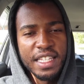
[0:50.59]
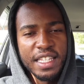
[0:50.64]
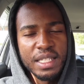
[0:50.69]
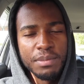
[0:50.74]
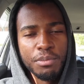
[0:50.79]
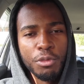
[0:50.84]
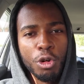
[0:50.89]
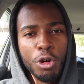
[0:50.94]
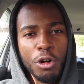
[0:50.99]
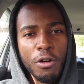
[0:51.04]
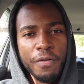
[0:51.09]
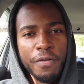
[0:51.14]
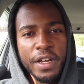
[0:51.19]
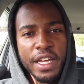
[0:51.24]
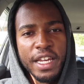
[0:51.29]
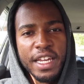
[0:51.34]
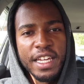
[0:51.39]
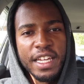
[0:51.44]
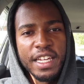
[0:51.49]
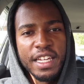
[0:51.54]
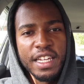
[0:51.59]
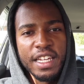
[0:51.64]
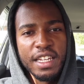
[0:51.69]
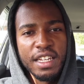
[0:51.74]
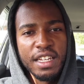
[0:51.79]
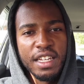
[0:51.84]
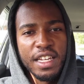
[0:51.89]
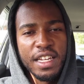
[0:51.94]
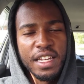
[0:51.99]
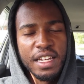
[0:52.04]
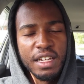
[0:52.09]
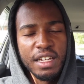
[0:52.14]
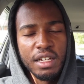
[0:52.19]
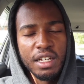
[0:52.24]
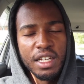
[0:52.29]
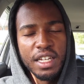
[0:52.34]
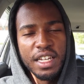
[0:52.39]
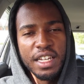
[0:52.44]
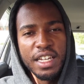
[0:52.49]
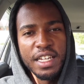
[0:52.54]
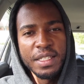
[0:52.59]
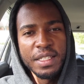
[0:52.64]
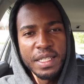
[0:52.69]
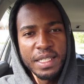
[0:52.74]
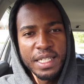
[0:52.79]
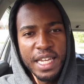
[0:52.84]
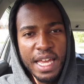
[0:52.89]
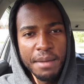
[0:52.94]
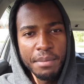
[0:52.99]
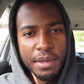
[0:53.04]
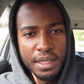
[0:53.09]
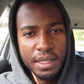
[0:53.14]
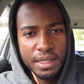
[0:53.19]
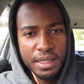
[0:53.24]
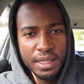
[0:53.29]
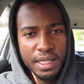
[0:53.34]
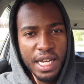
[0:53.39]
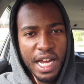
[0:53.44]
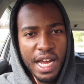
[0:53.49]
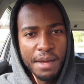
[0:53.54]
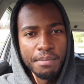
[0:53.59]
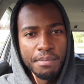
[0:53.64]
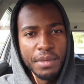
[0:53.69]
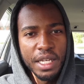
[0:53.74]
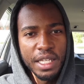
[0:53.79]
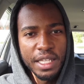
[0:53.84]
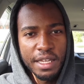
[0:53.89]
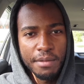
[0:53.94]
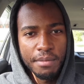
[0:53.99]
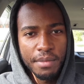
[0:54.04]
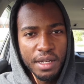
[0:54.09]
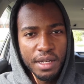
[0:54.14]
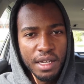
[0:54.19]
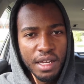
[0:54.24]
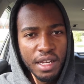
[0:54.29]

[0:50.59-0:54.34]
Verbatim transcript: it's more of a entertainment type medium.